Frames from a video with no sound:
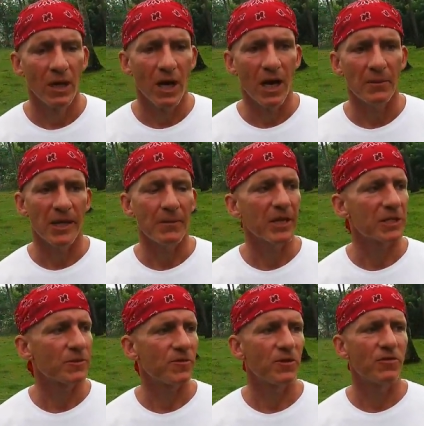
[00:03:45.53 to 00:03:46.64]
Um, and that makes
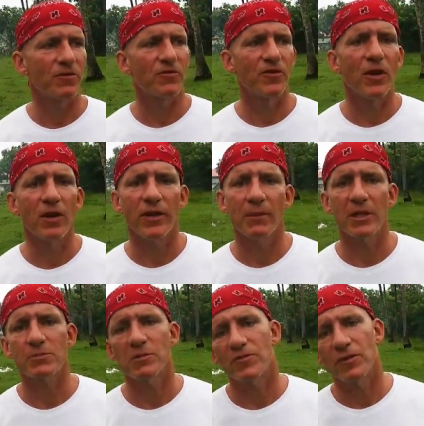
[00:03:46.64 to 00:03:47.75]
me feel fulfilled. That
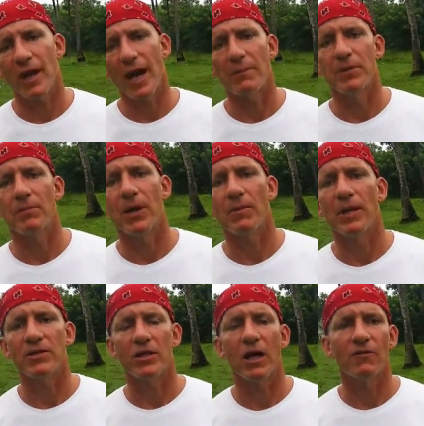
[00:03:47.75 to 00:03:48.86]
makes me feel happy about
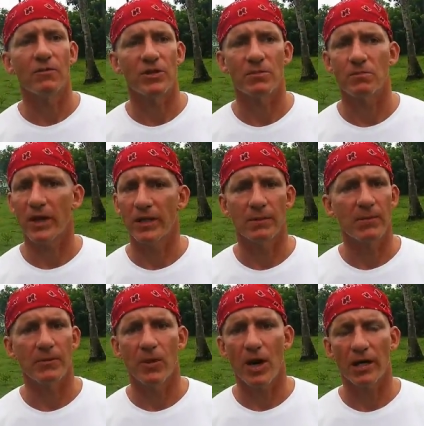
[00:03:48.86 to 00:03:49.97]
myself. Put some money in
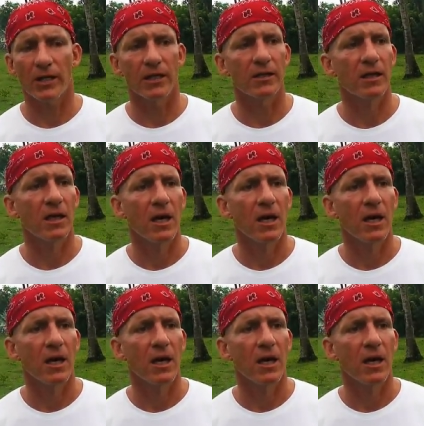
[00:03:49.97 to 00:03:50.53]
my pocket.